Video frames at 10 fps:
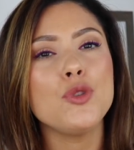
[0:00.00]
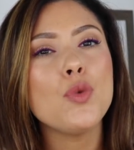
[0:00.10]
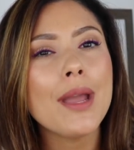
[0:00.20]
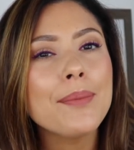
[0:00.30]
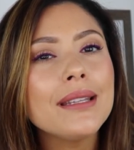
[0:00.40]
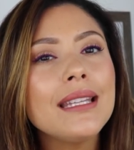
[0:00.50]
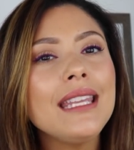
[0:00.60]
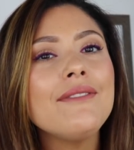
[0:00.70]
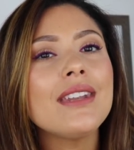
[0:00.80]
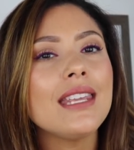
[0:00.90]
Do I
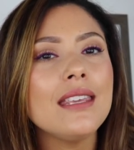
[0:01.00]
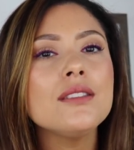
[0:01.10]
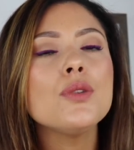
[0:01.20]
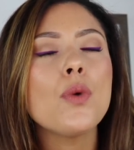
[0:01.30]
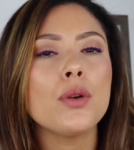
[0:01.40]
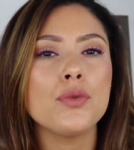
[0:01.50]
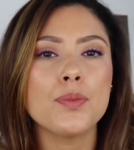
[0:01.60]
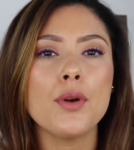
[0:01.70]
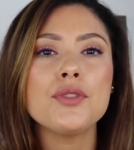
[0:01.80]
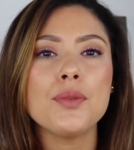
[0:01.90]
believe that he's the one who spoke